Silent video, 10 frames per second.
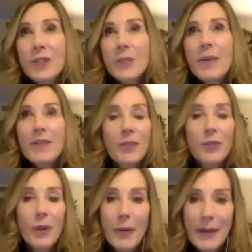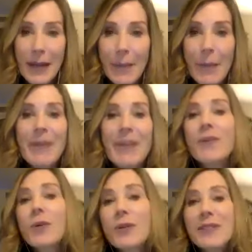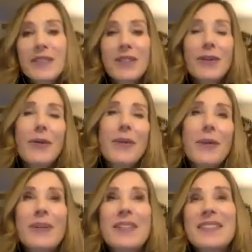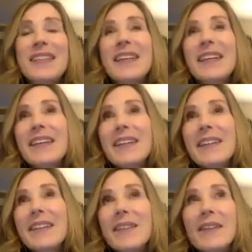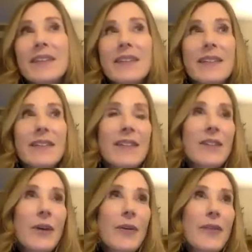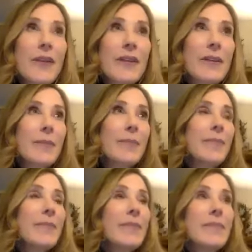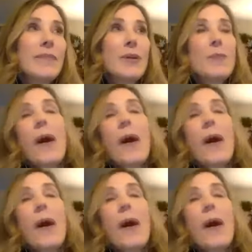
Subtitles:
so much growing up. I mean, of course, there was the most